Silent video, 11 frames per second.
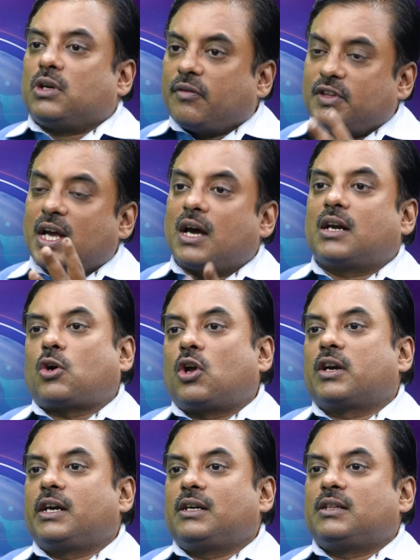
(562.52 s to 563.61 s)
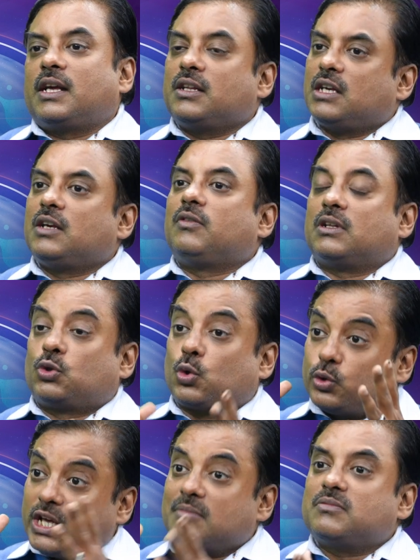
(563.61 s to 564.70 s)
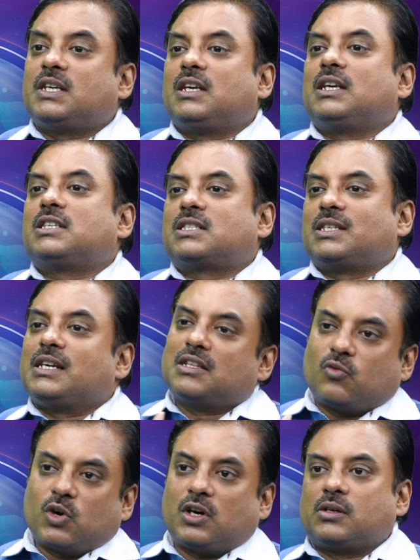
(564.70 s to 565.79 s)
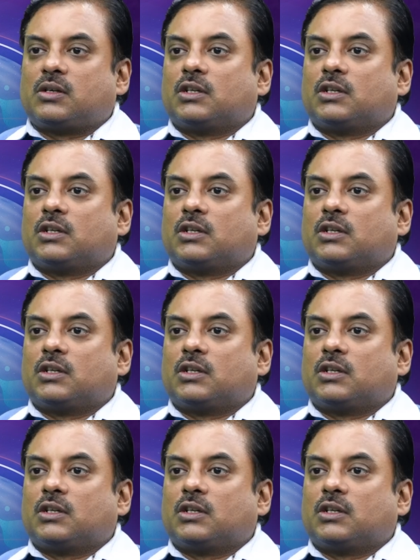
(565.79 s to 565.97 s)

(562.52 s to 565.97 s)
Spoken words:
if they are all right, then he, through them, he is seeing the world.